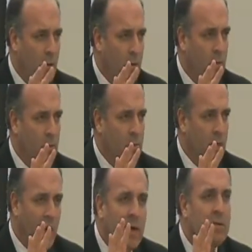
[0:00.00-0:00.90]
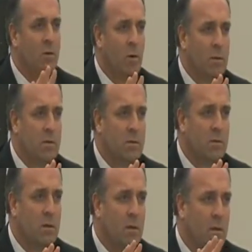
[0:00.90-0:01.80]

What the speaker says: There's consequences